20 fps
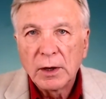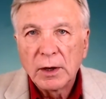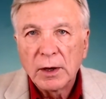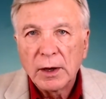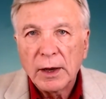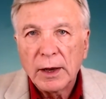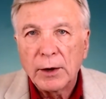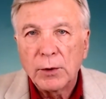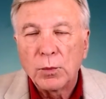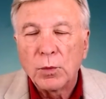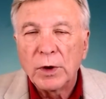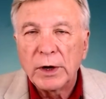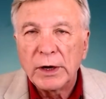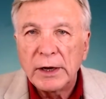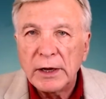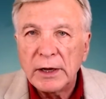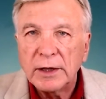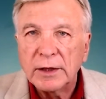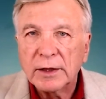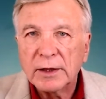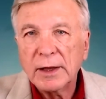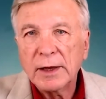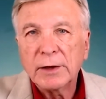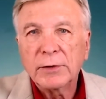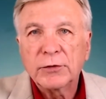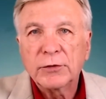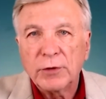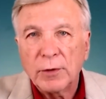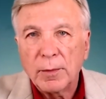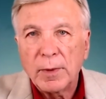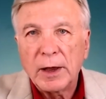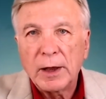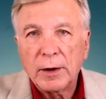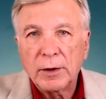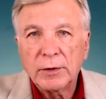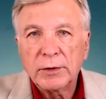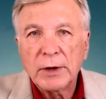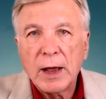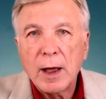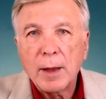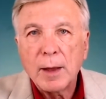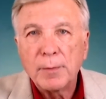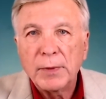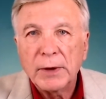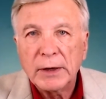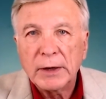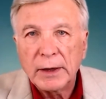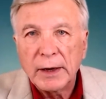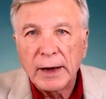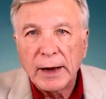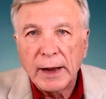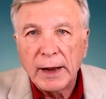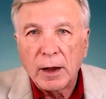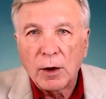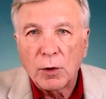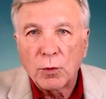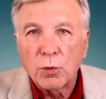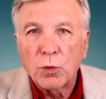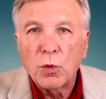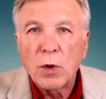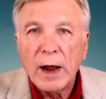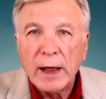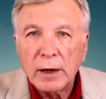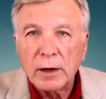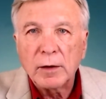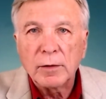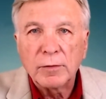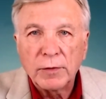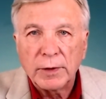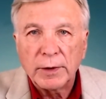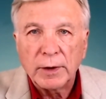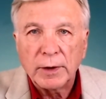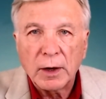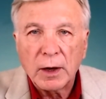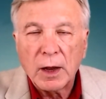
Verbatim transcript: And when he thinks about a topic now, relevant,